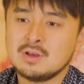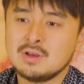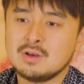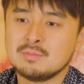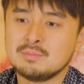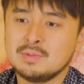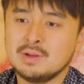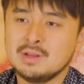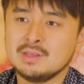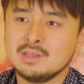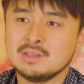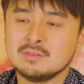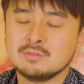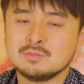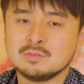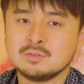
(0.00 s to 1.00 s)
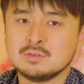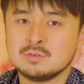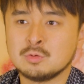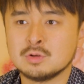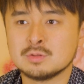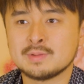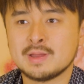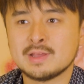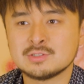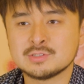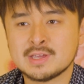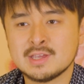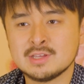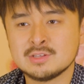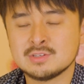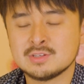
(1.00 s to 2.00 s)
of money towards my
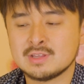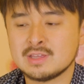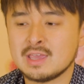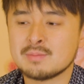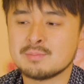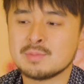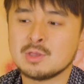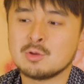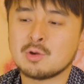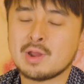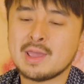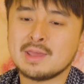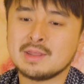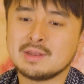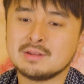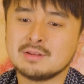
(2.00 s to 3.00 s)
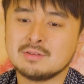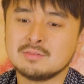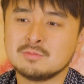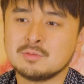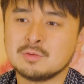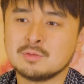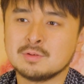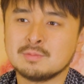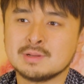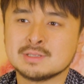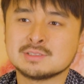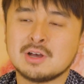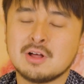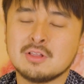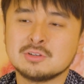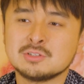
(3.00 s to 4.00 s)
education. They gave me grant for my
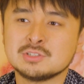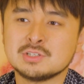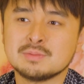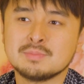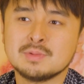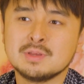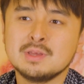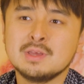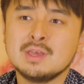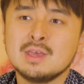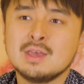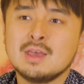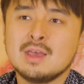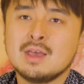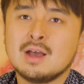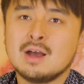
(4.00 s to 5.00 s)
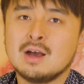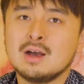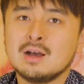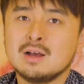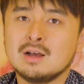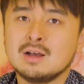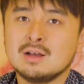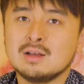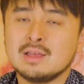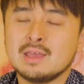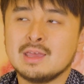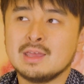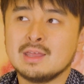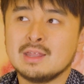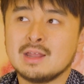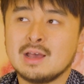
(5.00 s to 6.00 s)
scholarship.
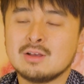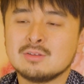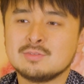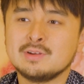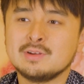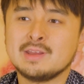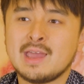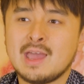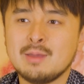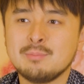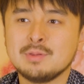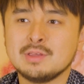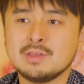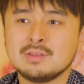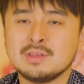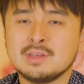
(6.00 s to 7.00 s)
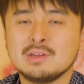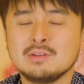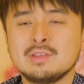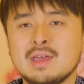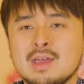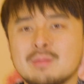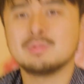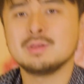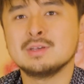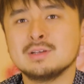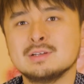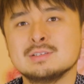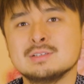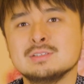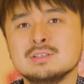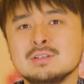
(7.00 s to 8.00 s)
And I was very happy to hear that
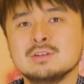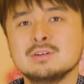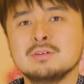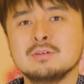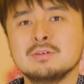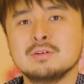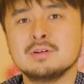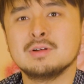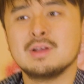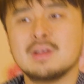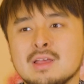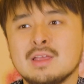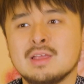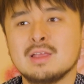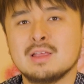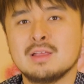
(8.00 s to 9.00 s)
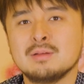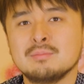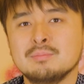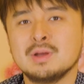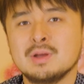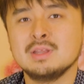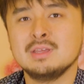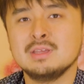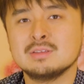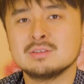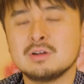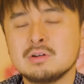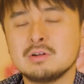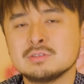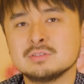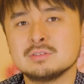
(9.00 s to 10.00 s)
because, you know, money is
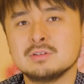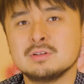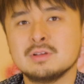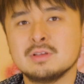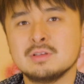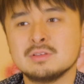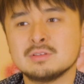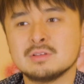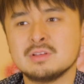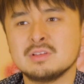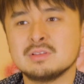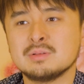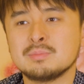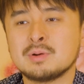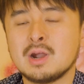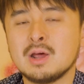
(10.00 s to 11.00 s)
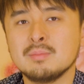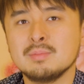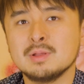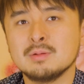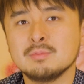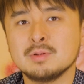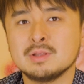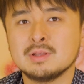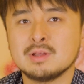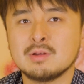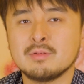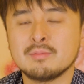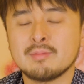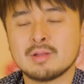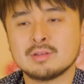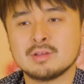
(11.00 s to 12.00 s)
also is a problem when
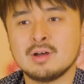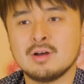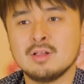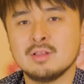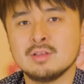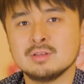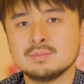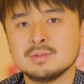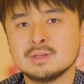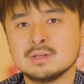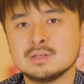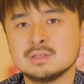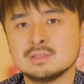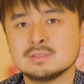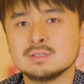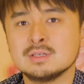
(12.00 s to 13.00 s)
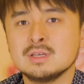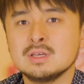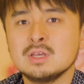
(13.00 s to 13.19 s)
going back to college because